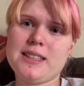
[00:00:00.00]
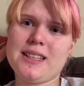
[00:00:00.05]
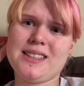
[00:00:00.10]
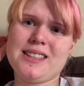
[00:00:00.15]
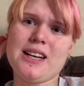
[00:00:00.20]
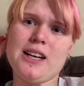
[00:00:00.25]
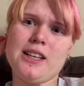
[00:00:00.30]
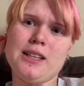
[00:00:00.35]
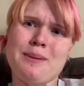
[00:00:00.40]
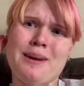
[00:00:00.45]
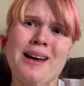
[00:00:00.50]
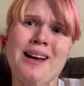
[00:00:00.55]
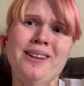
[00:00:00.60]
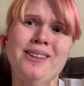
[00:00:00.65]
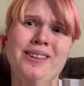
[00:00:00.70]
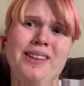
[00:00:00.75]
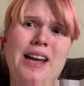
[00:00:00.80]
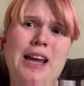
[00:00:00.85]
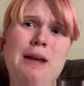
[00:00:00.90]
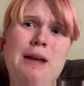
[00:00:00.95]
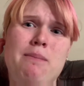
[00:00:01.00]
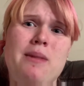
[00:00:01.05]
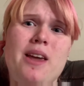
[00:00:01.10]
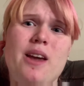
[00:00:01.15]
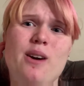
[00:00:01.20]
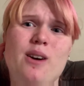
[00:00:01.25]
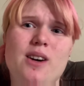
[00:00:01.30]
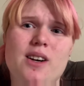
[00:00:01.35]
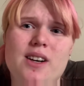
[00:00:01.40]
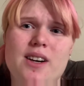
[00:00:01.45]
and tell them how lame
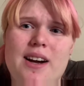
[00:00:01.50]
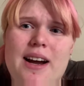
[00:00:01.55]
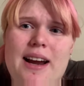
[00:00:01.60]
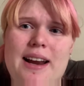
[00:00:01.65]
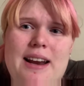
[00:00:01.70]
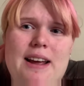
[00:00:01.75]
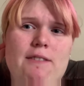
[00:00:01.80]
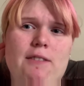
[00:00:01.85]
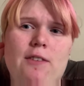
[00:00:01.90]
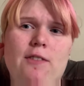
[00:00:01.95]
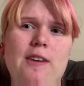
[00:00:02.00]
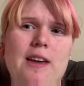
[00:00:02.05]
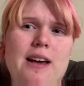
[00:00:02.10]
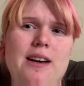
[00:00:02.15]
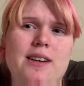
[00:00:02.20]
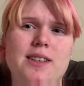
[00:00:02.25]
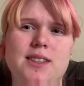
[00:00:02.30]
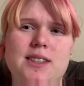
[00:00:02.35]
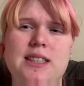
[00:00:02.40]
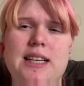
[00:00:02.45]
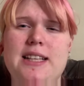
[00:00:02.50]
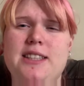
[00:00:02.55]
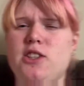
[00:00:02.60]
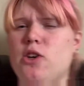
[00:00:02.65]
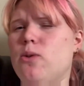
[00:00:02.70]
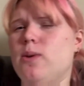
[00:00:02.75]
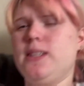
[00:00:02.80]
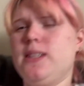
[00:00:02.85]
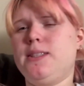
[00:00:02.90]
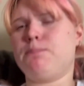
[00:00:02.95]
they are and everything else. It's
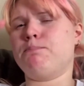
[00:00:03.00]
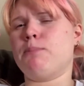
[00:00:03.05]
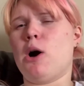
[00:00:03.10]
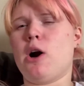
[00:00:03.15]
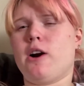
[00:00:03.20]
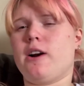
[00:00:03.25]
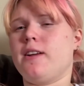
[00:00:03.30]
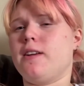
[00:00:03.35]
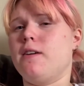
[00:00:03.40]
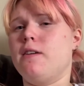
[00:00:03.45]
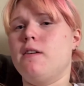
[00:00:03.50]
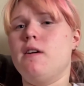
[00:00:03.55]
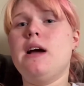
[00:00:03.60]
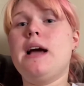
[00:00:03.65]
always part of